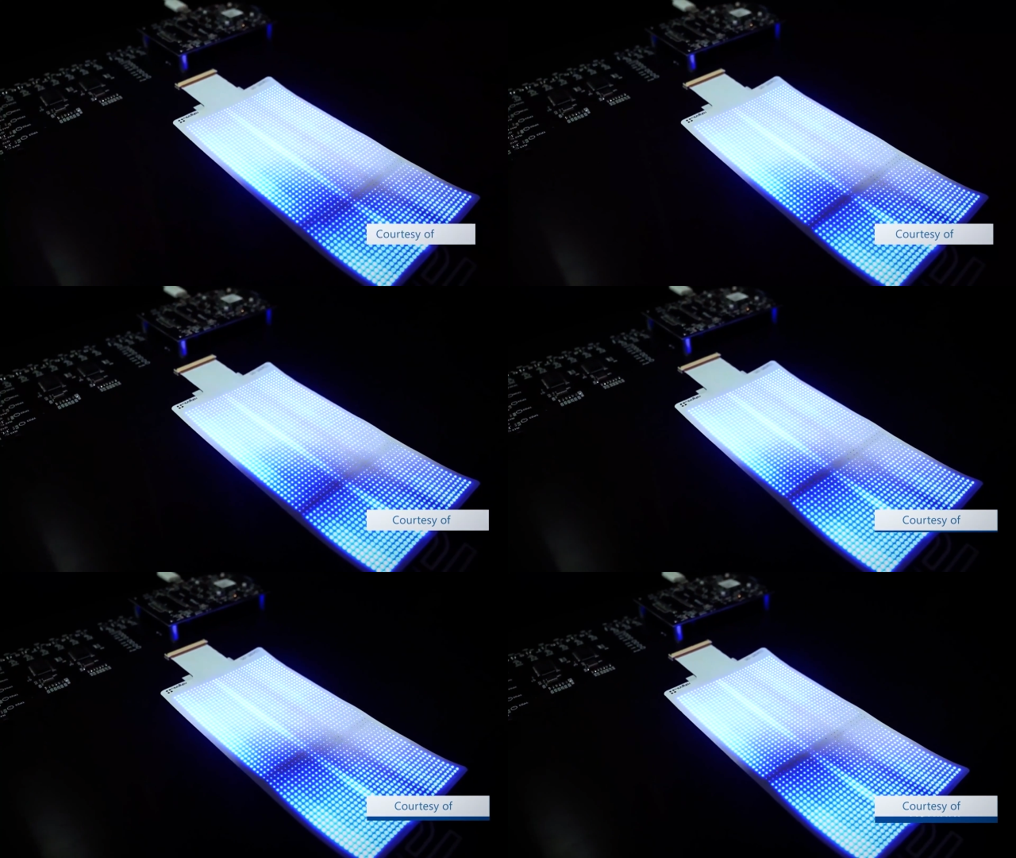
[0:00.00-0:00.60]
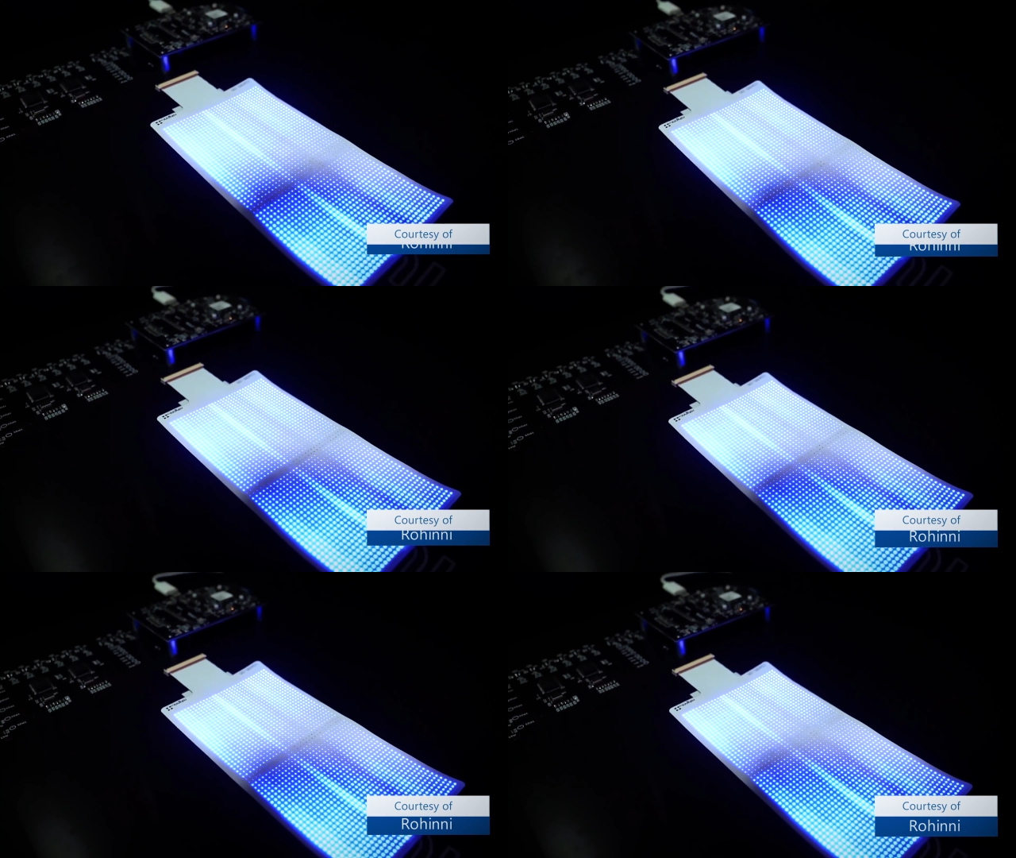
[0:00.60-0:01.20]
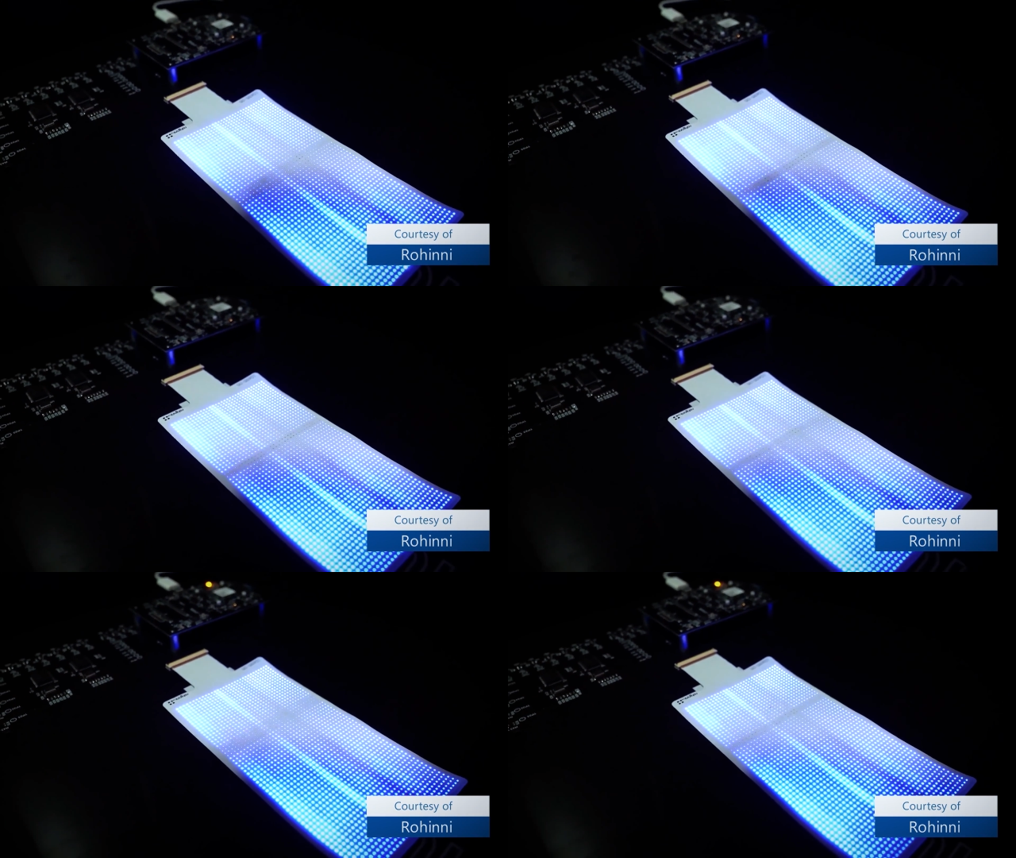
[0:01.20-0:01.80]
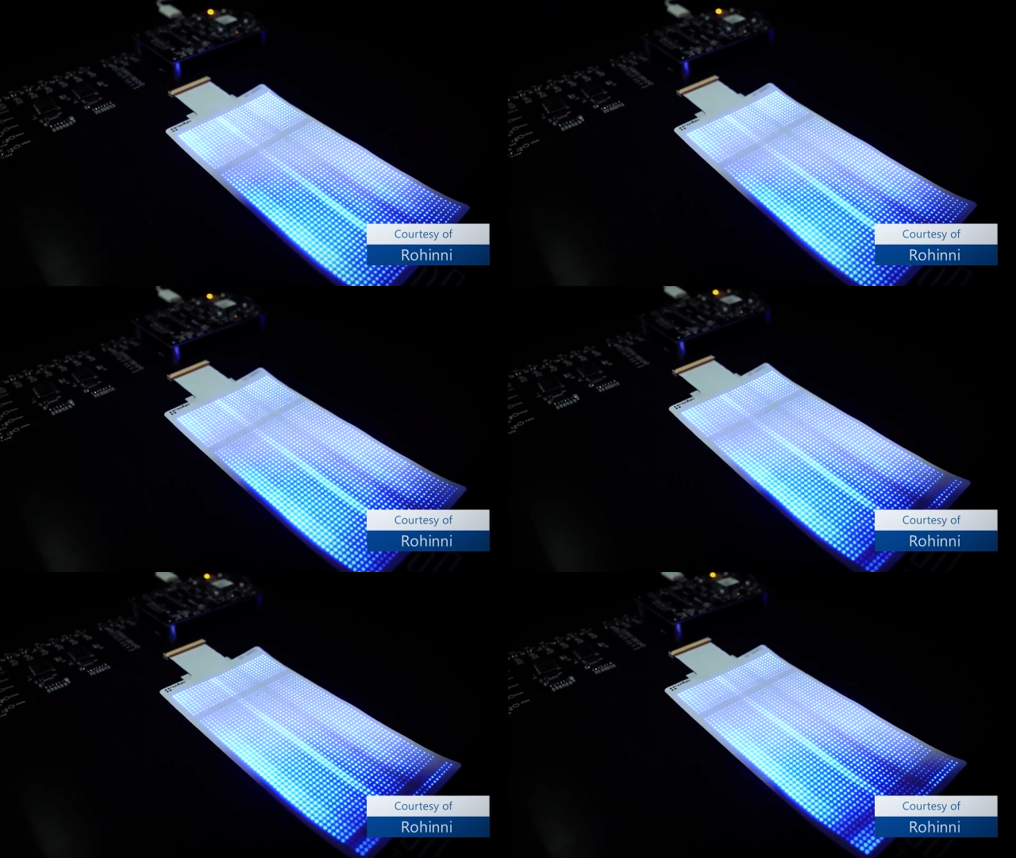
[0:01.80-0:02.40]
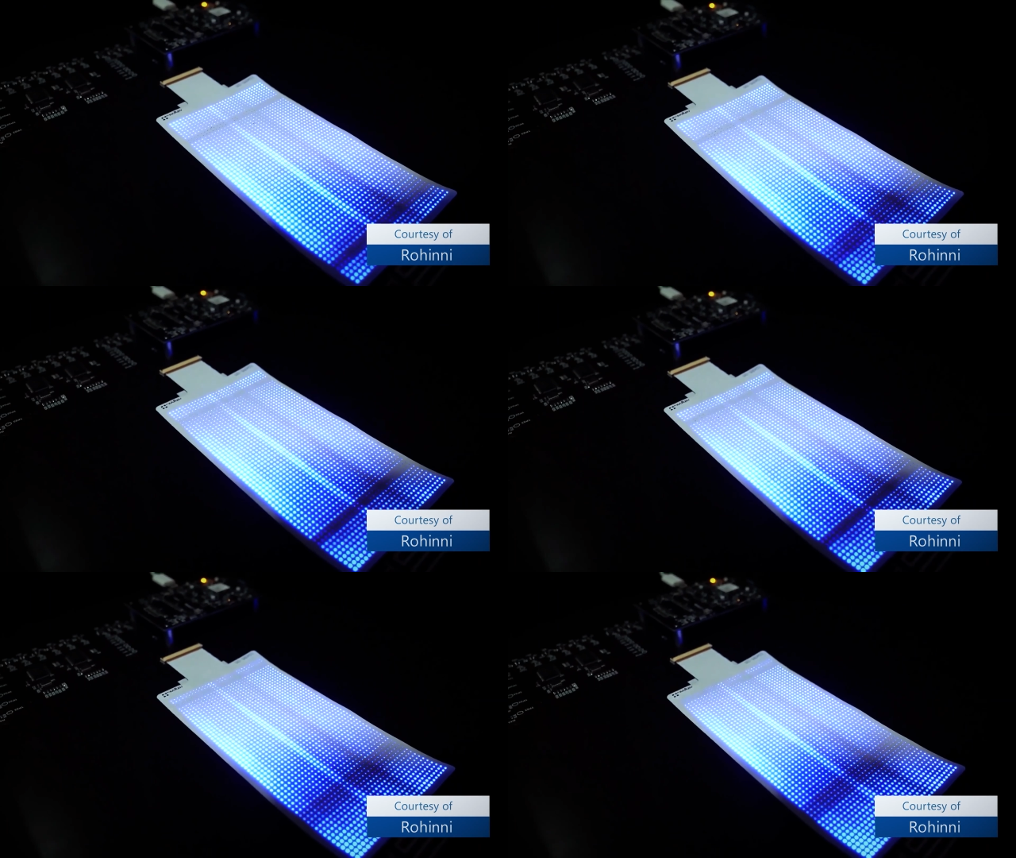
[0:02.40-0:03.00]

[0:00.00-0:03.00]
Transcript: (no speaker visible)